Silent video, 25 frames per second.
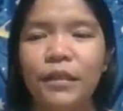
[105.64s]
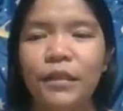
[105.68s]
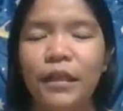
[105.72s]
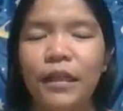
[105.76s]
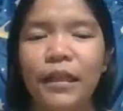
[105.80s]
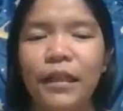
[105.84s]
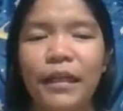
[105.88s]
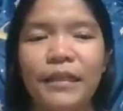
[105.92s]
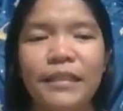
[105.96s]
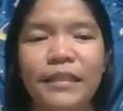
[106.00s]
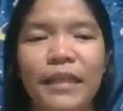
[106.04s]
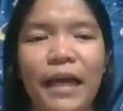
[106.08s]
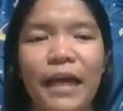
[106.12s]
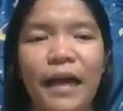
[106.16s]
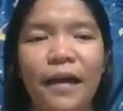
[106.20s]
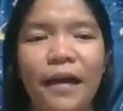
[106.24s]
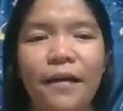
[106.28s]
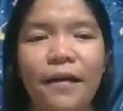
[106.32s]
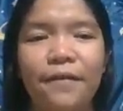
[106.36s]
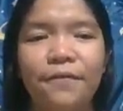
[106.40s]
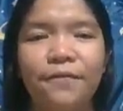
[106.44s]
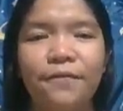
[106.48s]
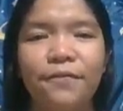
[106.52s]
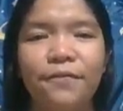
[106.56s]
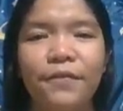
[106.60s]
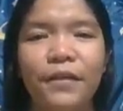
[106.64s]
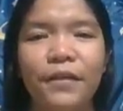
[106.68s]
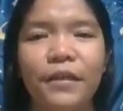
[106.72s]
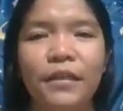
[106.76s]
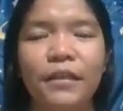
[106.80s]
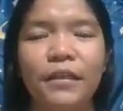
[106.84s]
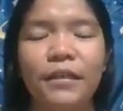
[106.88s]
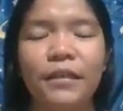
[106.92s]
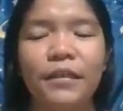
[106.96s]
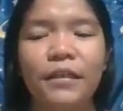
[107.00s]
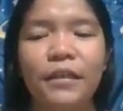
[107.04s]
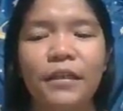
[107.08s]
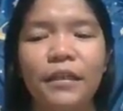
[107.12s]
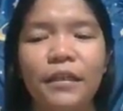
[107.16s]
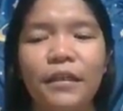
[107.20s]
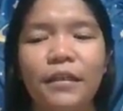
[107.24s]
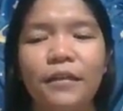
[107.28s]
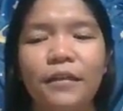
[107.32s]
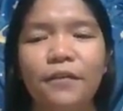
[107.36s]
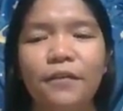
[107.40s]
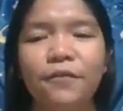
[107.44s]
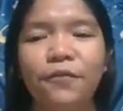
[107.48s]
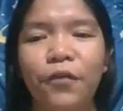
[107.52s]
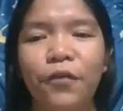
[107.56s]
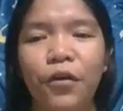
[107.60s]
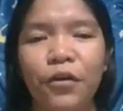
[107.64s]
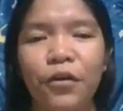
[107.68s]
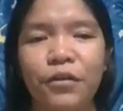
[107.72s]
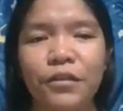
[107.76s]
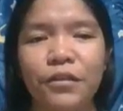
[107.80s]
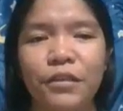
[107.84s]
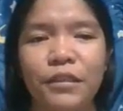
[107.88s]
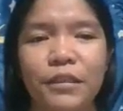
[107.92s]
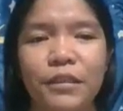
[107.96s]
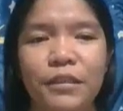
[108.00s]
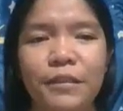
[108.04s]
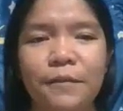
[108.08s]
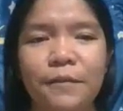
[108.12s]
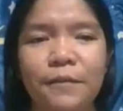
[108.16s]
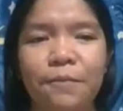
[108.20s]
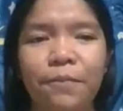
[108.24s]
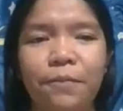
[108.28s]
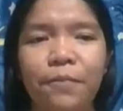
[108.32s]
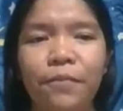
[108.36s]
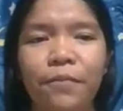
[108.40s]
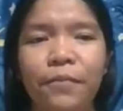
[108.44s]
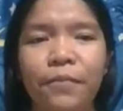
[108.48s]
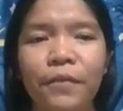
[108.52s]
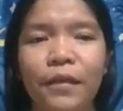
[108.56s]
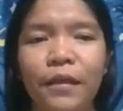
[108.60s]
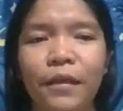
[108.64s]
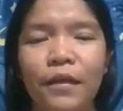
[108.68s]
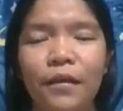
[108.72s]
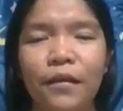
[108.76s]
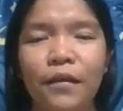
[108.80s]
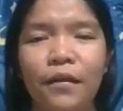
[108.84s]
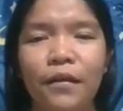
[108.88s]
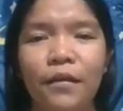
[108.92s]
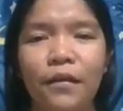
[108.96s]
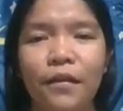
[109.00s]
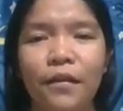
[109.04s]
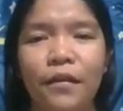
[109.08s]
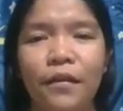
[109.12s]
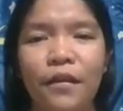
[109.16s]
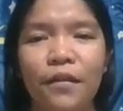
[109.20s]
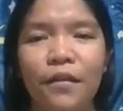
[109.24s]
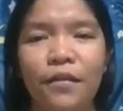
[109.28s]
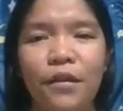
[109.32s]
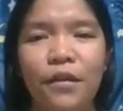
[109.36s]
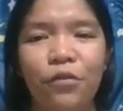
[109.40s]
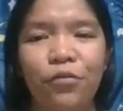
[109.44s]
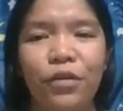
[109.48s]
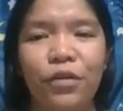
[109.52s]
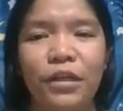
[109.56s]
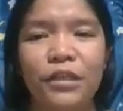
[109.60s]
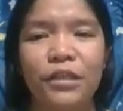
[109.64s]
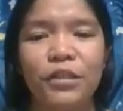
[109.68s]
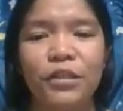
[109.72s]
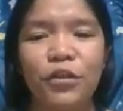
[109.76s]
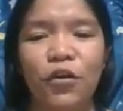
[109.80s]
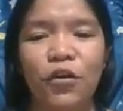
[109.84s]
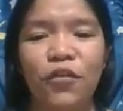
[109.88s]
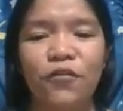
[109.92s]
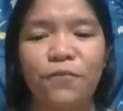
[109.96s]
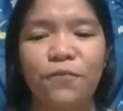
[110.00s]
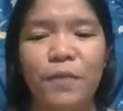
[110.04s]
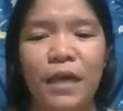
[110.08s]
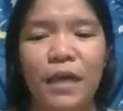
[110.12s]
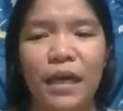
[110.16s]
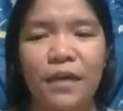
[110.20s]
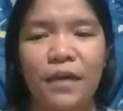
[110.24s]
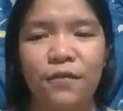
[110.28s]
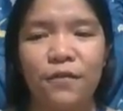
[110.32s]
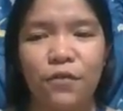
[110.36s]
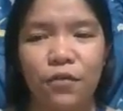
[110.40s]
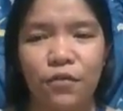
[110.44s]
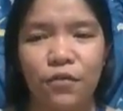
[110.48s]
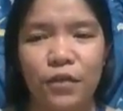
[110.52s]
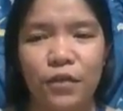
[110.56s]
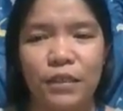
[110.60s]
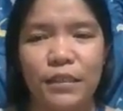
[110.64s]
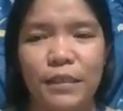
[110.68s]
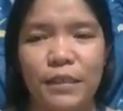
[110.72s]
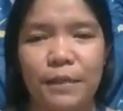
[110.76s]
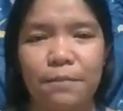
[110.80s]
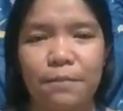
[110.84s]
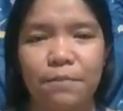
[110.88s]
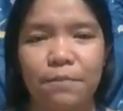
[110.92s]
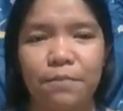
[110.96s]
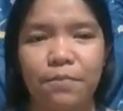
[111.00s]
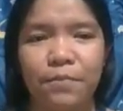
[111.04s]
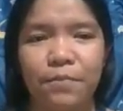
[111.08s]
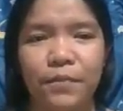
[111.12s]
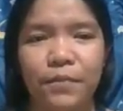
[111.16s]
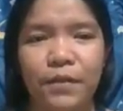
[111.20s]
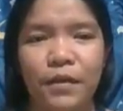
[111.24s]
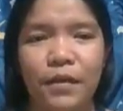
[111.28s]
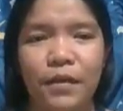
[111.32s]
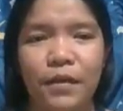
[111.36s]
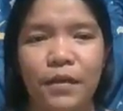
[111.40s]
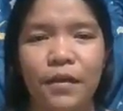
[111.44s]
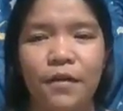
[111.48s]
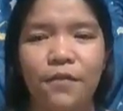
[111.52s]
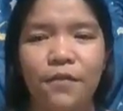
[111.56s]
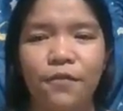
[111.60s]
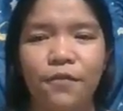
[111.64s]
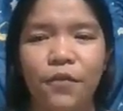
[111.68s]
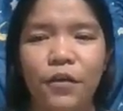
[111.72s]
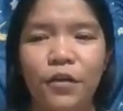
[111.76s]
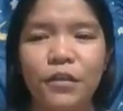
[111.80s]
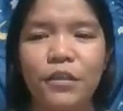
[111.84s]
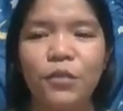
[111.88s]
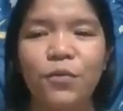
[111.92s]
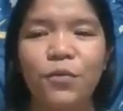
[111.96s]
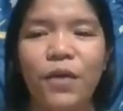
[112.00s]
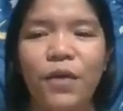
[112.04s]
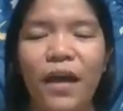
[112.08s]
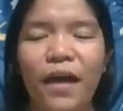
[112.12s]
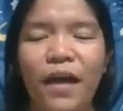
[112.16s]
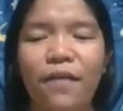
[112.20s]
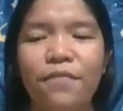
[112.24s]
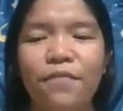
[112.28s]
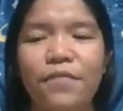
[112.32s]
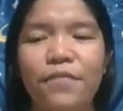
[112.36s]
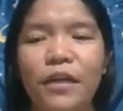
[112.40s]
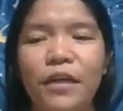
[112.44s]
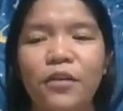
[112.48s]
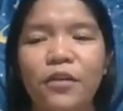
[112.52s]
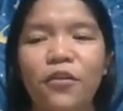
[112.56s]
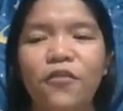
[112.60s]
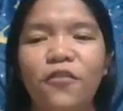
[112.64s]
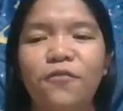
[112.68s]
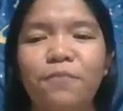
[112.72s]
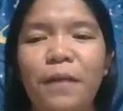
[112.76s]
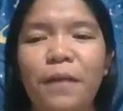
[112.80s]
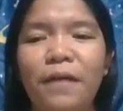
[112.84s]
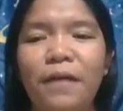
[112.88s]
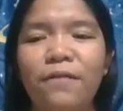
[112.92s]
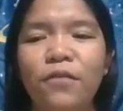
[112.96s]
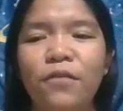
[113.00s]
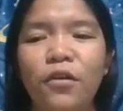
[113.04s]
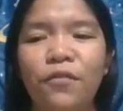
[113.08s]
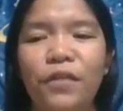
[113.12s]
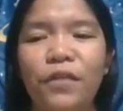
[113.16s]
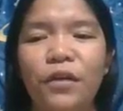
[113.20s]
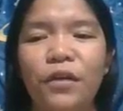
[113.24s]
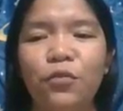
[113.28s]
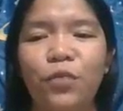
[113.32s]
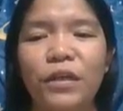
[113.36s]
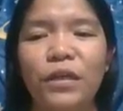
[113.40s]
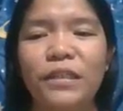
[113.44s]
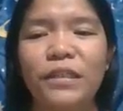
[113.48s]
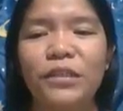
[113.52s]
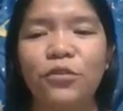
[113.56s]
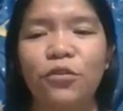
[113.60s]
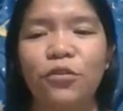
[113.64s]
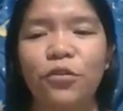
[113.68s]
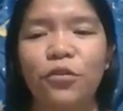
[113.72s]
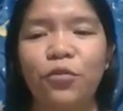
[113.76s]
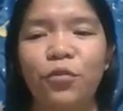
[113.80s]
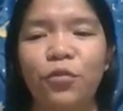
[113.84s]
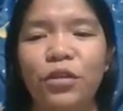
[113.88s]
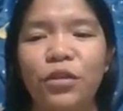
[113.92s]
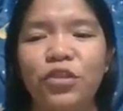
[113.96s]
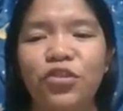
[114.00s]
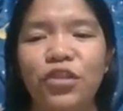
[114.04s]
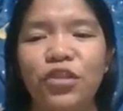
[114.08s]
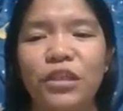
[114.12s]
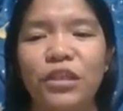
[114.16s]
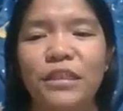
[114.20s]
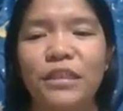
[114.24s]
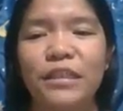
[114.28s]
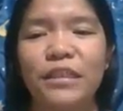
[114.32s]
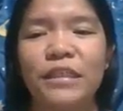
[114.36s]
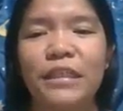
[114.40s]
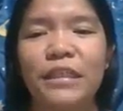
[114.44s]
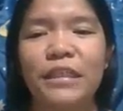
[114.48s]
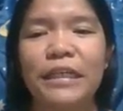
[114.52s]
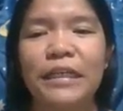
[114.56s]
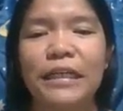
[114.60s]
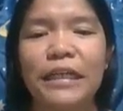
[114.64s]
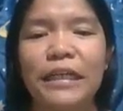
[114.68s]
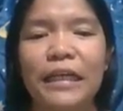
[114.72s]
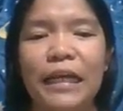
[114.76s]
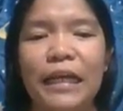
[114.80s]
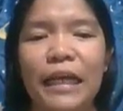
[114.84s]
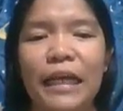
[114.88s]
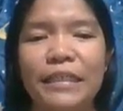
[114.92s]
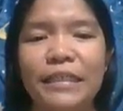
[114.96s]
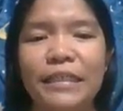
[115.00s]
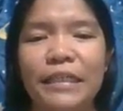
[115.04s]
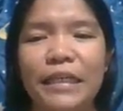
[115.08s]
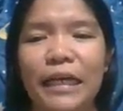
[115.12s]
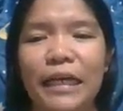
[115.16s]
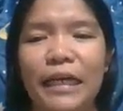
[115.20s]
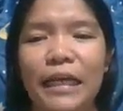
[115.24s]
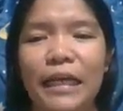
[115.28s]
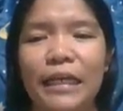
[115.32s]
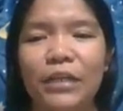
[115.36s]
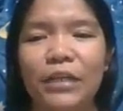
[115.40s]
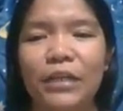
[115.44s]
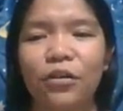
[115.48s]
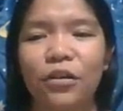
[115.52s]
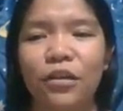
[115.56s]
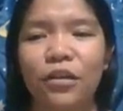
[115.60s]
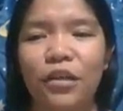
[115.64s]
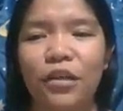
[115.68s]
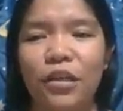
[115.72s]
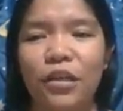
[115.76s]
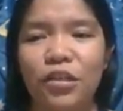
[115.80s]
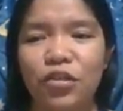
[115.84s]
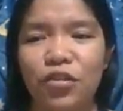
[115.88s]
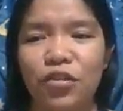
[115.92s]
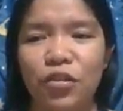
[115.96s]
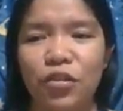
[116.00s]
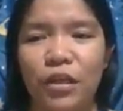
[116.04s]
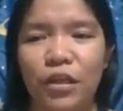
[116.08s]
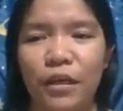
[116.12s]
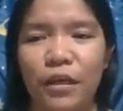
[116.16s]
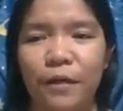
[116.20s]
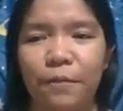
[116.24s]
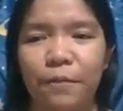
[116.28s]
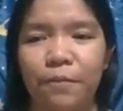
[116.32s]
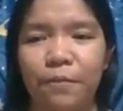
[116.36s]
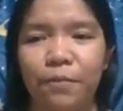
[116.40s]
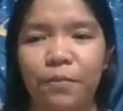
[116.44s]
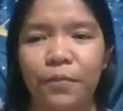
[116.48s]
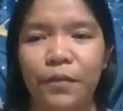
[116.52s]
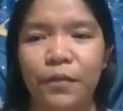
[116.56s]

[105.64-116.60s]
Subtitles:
Let's have first the theories of behaviorism. First, we have that of Pavlov and Watson, which is classical conditioning.